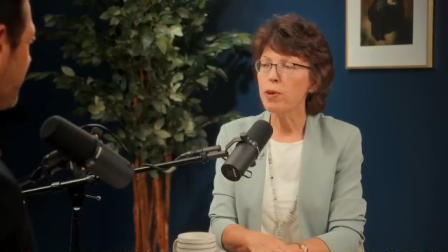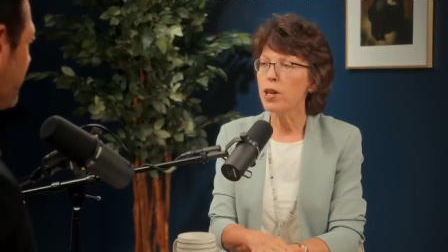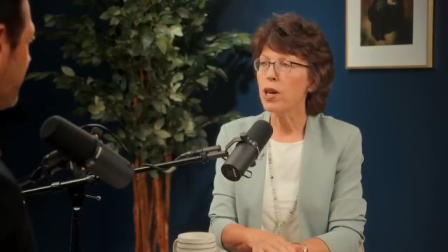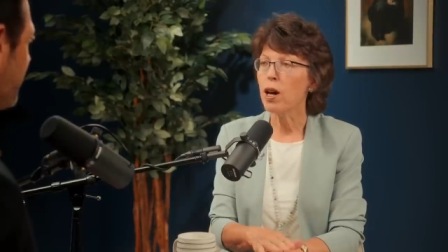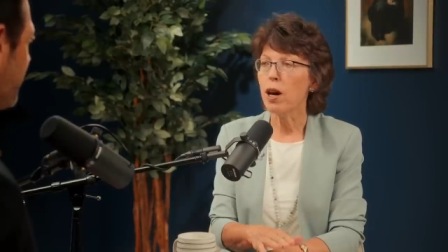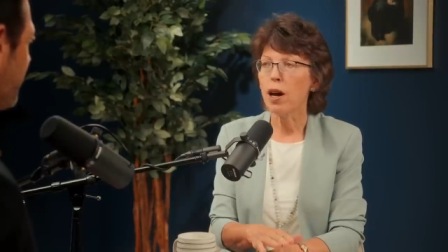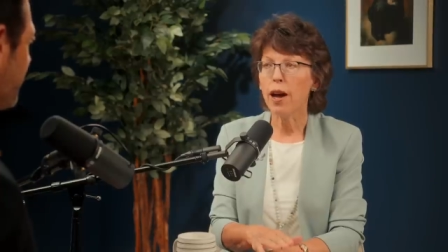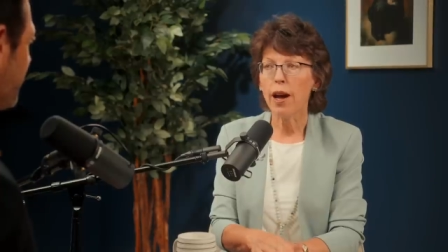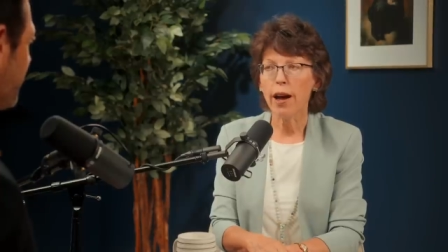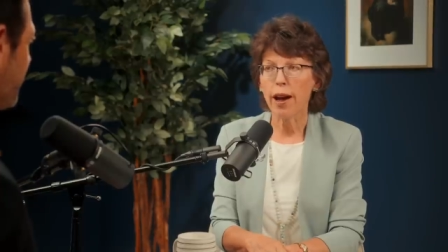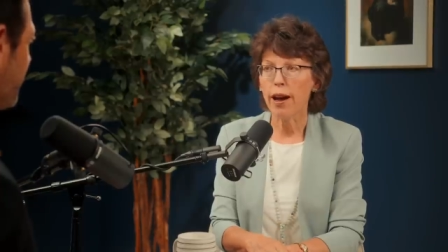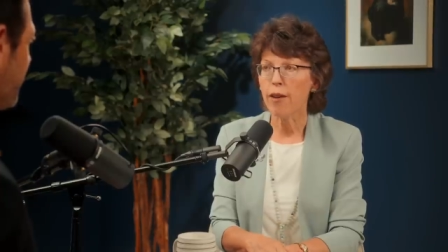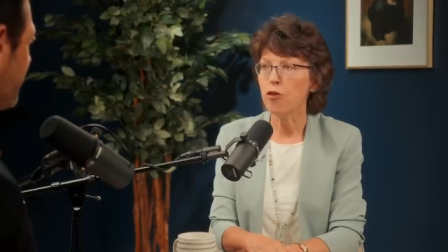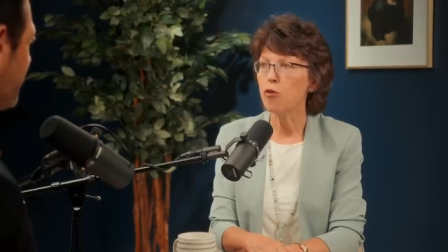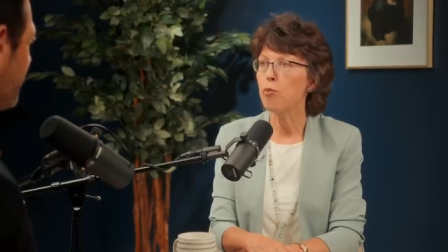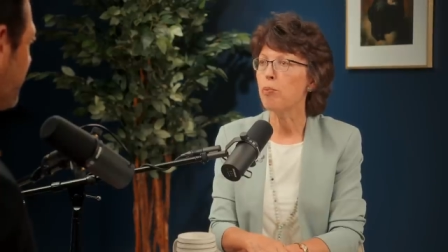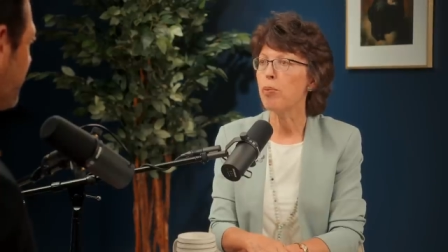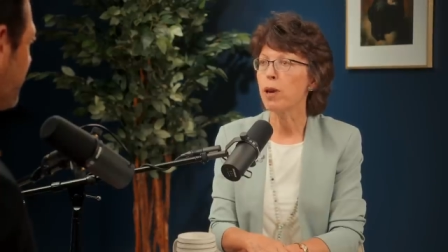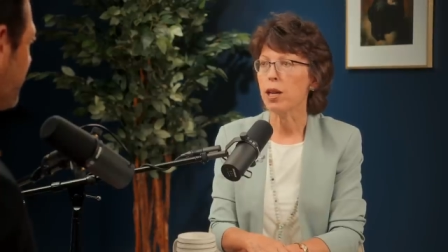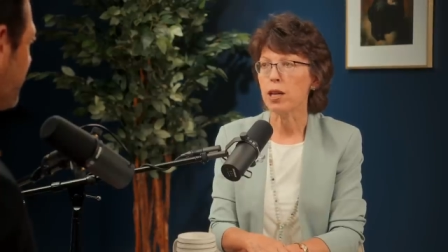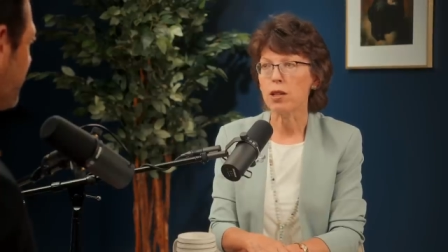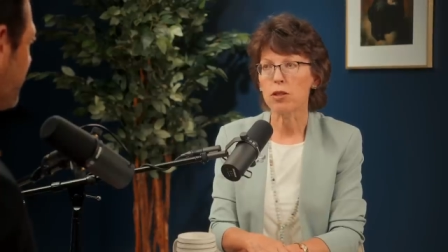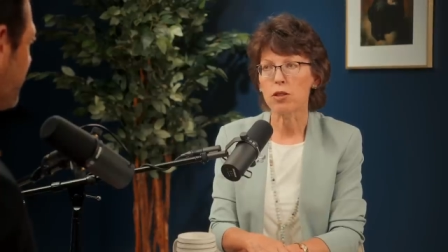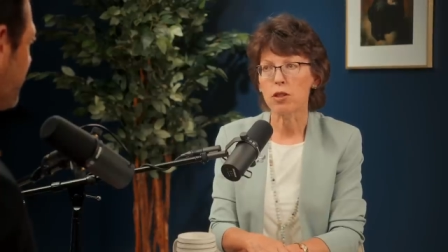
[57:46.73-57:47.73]
be a half
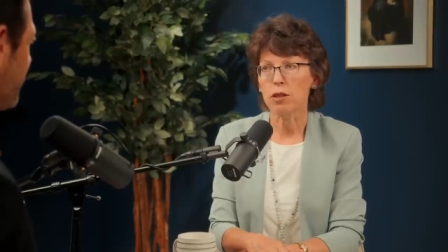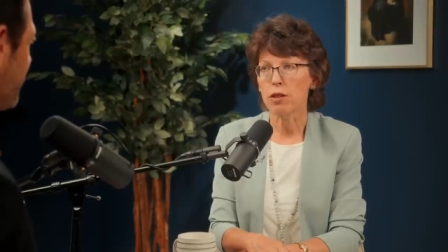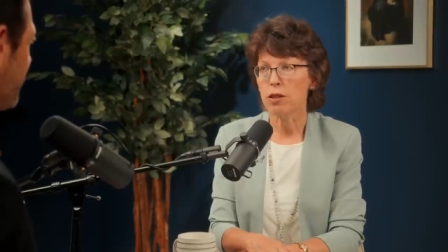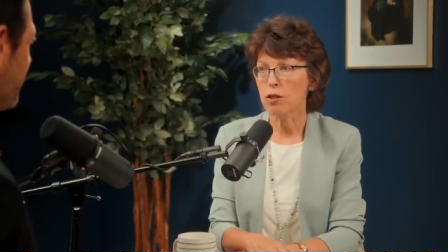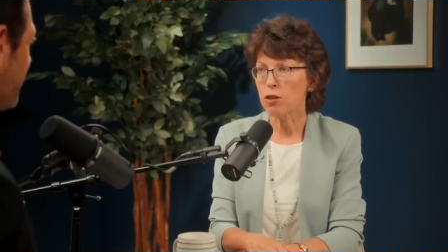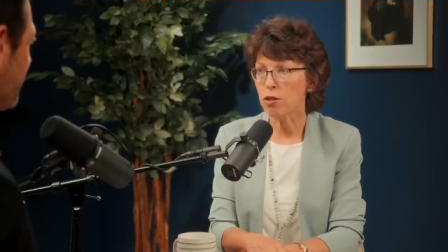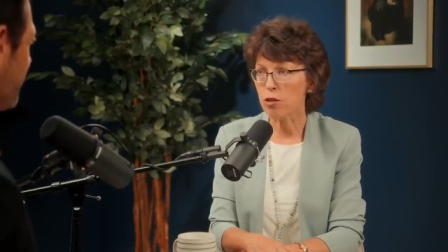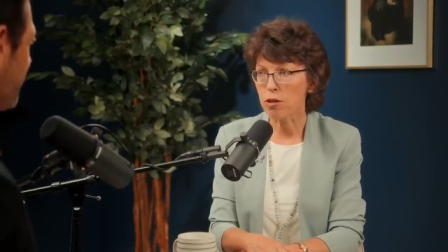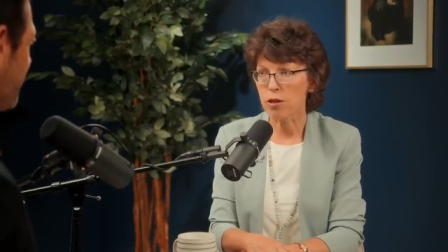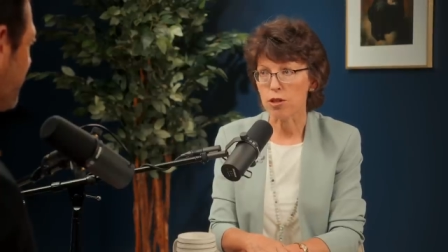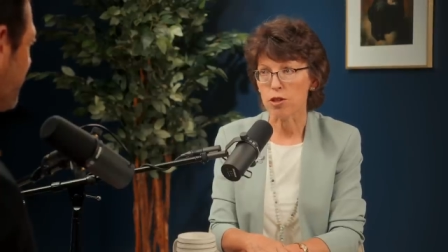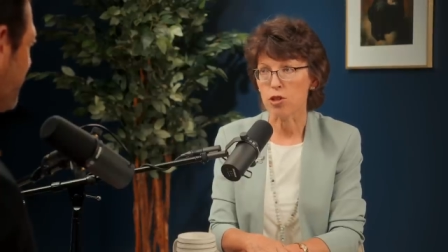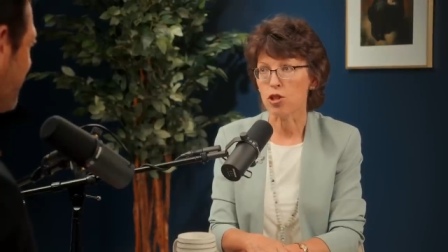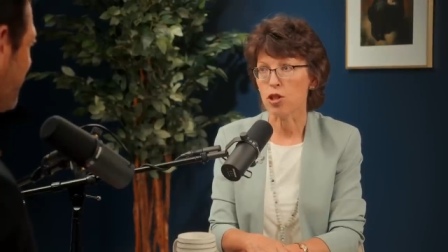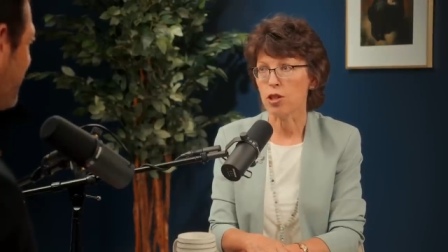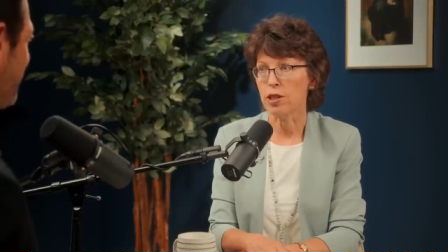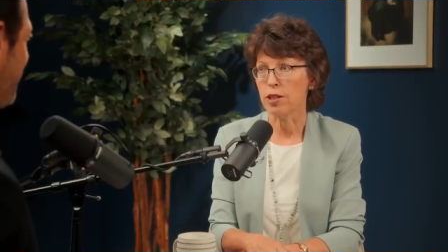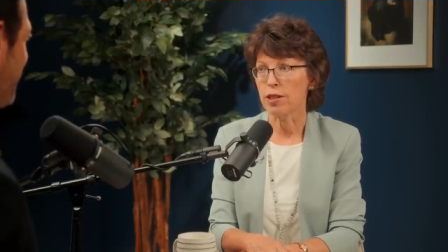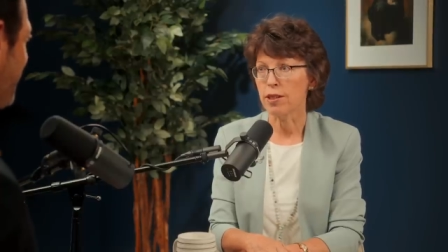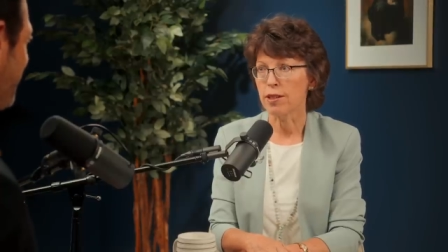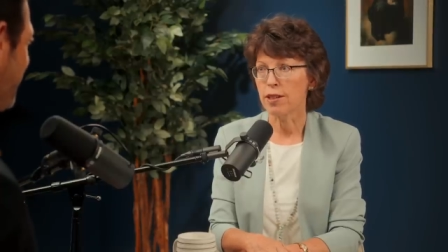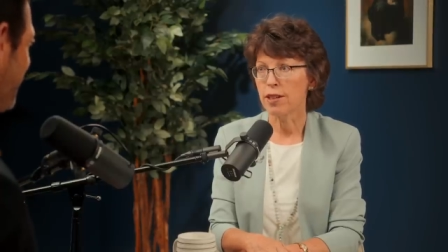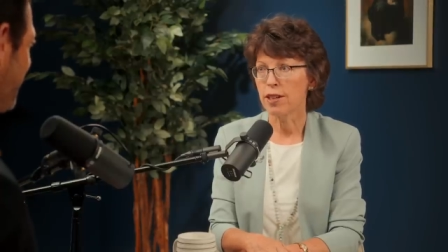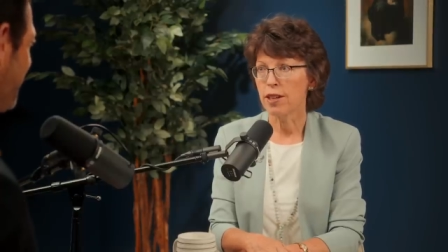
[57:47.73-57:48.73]
baked
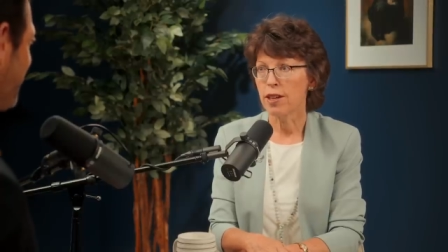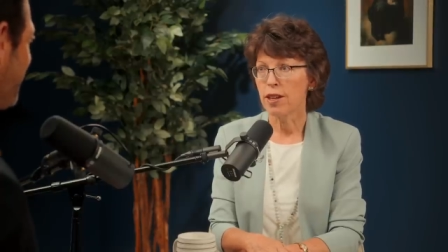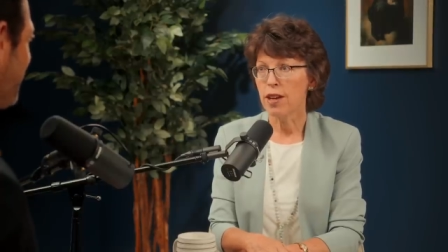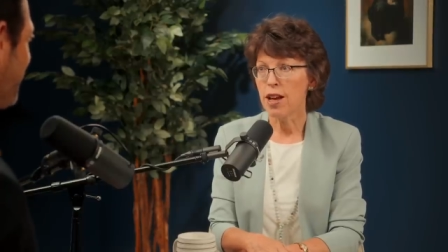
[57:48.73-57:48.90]
Christian.